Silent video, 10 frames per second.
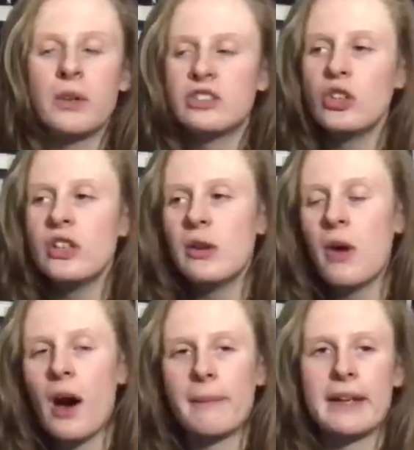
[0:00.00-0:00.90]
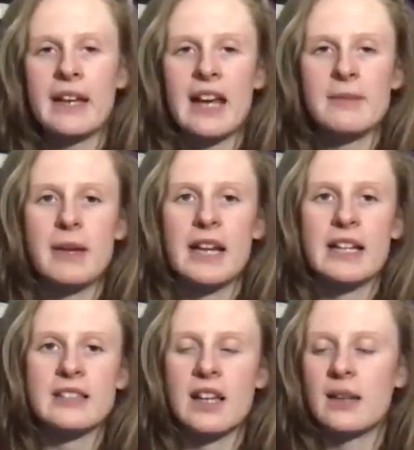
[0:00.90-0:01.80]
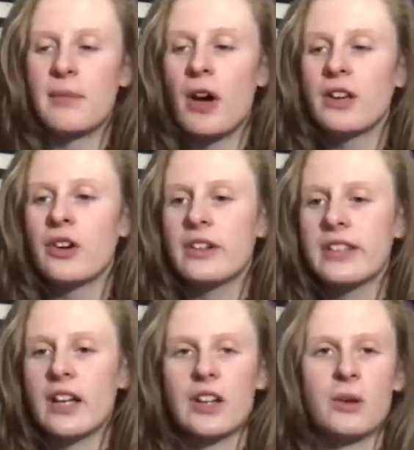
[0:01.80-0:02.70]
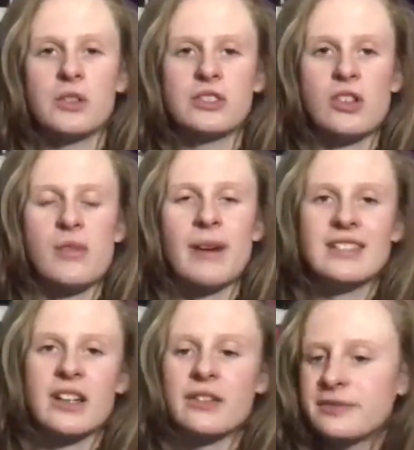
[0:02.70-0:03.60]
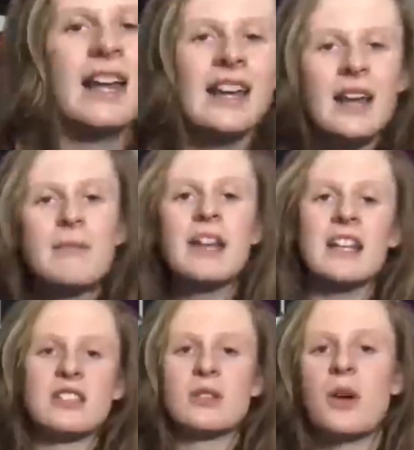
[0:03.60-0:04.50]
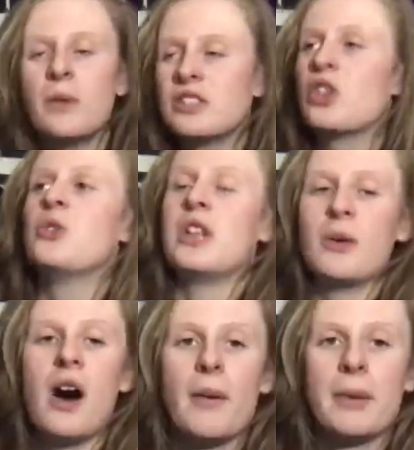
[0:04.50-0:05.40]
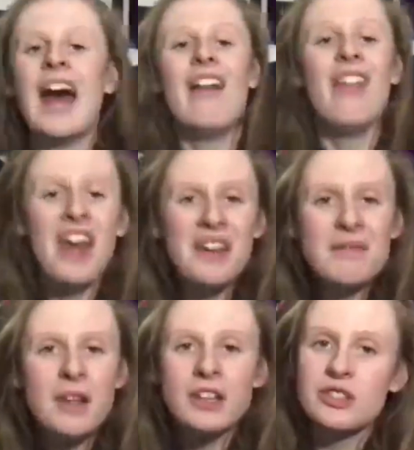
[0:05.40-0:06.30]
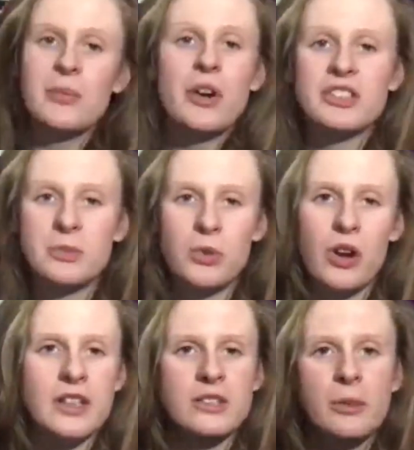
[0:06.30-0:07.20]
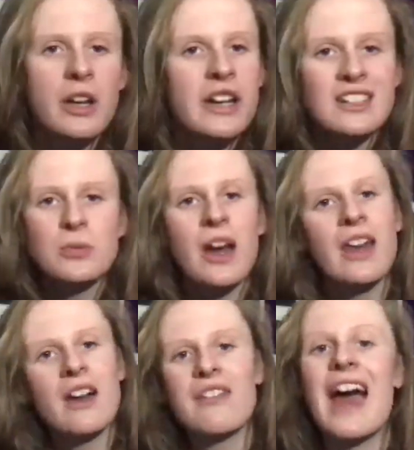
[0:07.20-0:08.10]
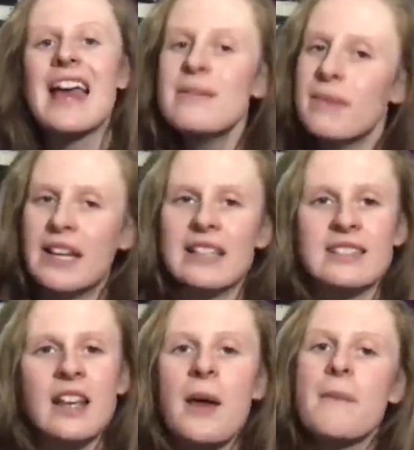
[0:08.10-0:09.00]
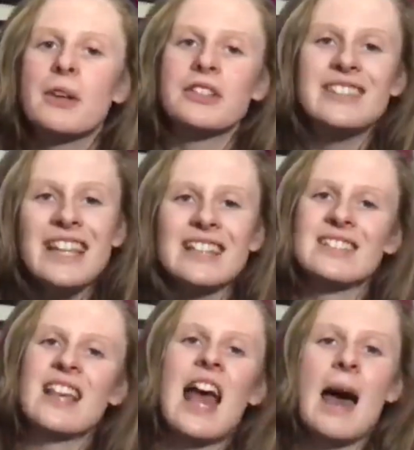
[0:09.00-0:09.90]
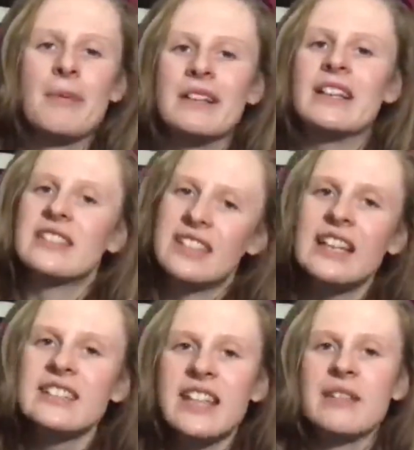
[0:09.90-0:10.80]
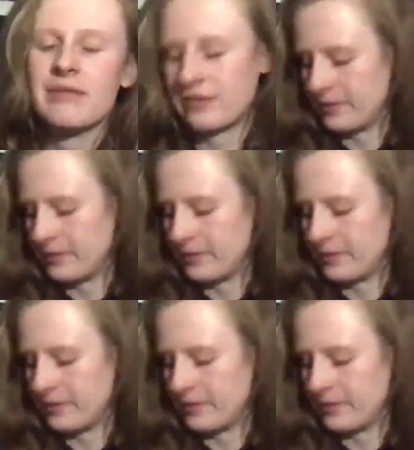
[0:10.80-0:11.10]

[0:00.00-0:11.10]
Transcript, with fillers: We're 2-0 up in 8 minutes, and my god, I don't know what to do with myself. In 8 minutes, we're 2-0 up. And then, to my surprise, we only had to wait another 8 minutes, because this happened in the 16th.